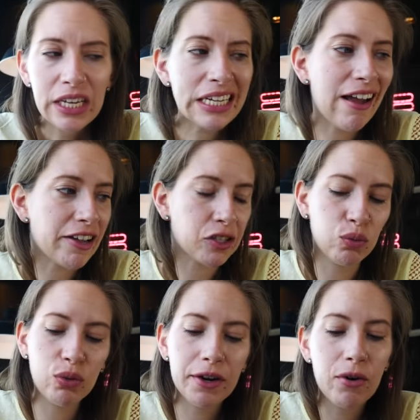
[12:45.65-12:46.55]
Yes,
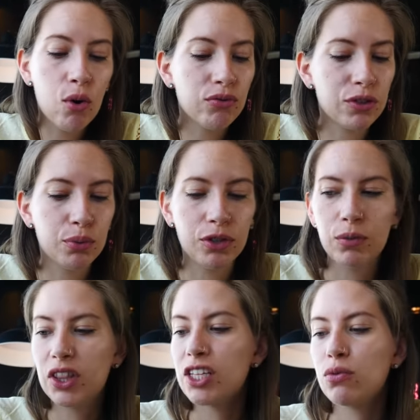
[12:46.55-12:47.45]
we yeah. went overboard
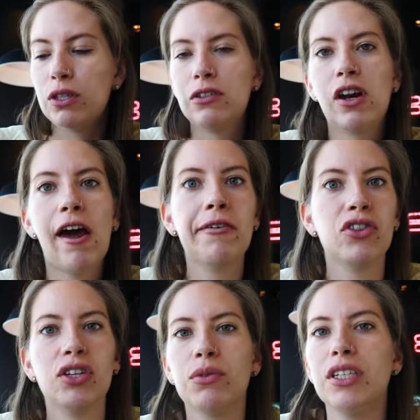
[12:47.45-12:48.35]
with this one. I don't
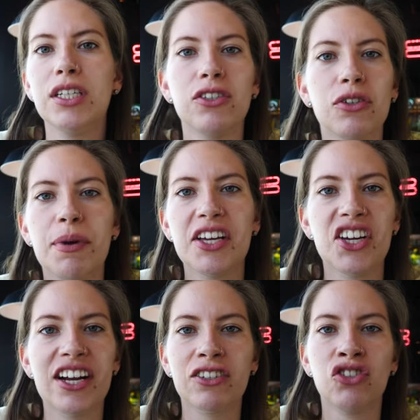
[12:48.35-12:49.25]
think we needed to make
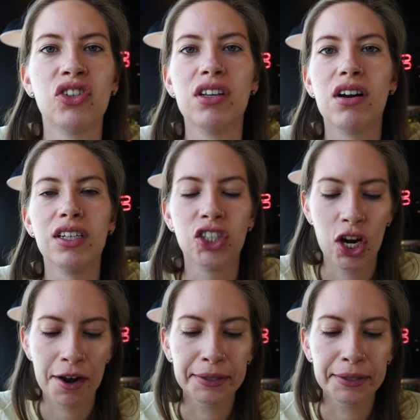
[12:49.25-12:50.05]
it extra large.